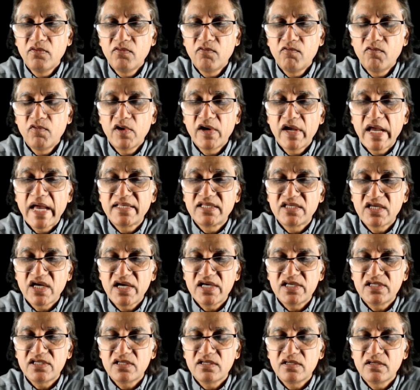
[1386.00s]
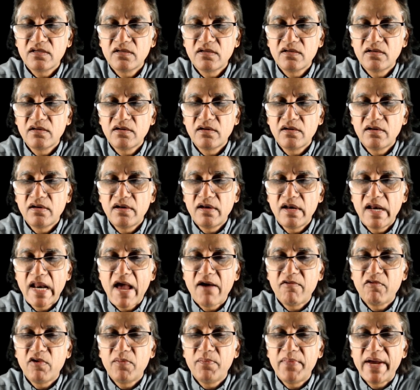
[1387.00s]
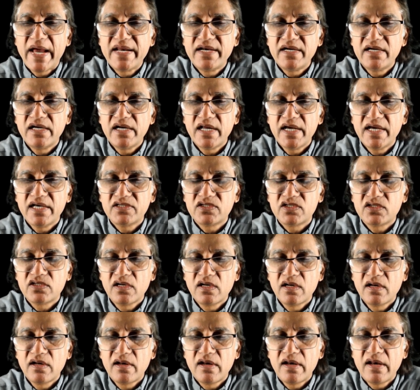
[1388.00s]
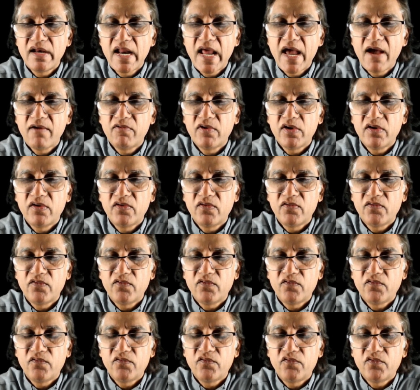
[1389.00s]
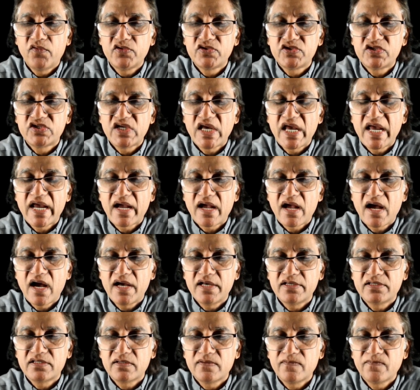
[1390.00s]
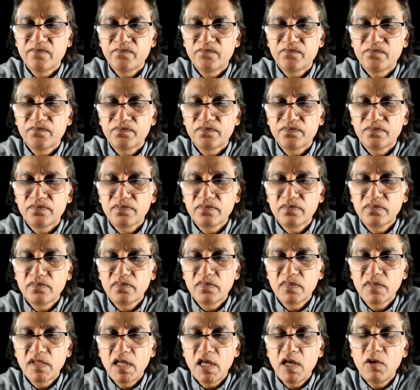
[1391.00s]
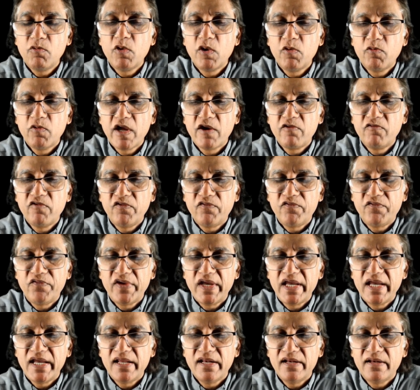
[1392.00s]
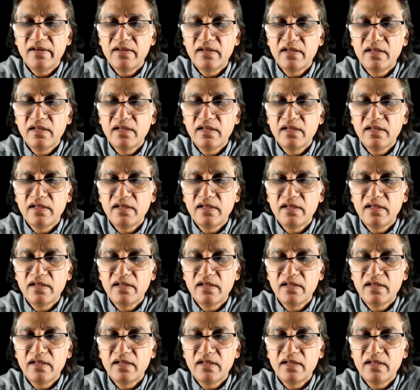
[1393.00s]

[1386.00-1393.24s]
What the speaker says: forget us, never abandon us, never forsake us. Even when we feel